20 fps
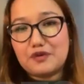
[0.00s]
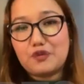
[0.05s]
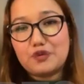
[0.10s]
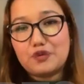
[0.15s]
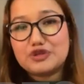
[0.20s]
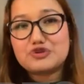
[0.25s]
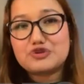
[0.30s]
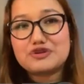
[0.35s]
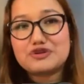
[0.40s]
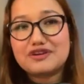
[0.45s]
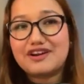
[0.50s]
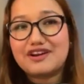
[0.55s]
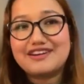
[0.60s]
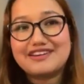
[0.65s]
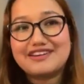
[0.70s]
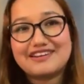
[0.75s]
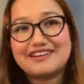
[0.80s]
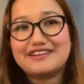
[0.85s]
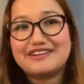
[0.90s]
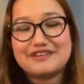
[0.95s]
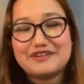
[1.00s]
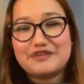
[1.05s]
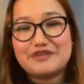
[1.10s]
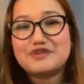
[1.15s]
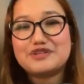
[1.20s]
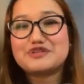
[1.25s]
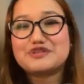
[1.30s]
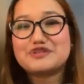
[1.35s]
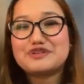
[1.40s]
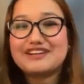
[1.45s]
we should not uh, we
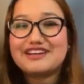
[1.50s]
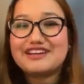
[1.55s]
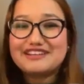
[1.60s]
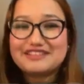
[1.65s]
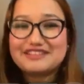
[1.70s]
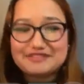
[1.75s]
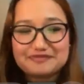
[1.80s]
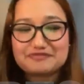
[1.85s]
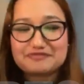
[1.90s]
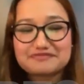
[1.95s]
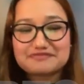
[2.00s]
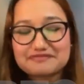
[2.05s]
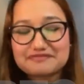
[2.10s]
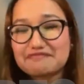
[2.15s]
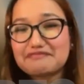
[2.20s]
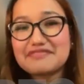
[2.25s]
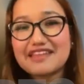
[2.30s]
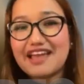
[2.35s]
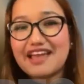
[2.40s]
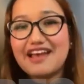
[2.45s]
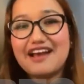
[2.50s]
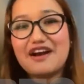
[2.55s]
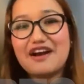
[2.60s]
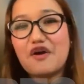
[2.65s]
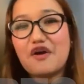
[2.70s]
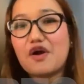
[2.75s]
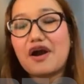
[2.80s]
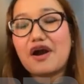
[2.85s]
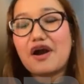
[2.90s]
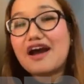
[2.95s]
should not uh,
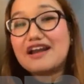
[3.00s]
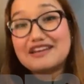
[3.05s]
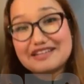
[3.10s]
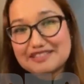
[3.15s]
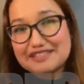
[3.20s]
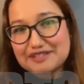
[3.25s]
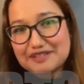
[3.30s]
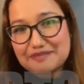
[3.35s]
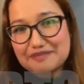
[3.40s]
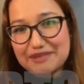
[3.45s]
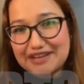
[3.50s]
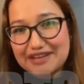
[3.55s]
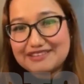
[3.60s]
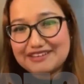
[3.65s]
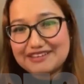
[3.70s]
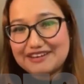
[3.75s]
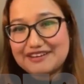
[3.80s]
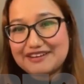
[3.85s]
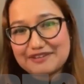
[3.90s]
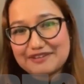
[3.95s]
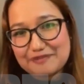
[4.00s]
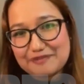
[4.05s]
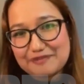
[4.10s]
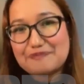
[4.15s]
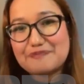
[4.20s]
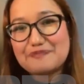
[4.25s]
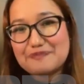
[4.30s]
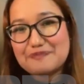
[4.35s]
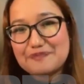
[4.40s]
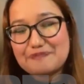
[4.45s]
underestimate the
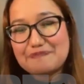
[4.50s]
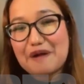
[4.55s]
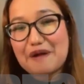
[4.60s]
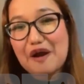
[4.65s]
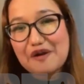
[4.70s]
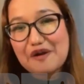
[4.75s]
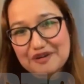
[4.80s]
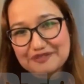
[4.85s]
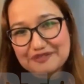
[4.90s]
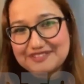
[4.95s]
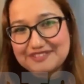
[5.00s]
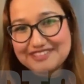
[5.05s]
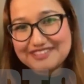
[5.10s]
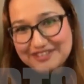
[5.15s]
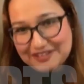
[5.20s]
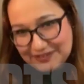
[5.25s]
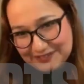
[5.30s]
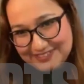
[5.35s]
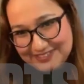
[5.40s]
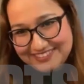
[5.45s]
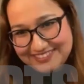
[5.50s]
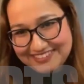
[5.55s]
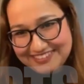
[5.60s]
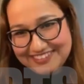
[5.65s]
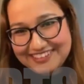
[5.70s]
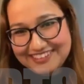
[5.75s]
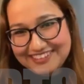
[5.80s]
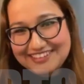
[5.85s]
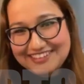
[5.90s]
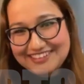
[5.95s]
power of the youth.
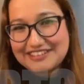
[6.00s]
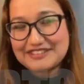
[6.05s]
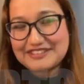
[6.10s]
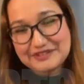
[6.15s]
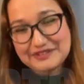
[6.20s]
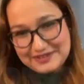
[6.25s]
So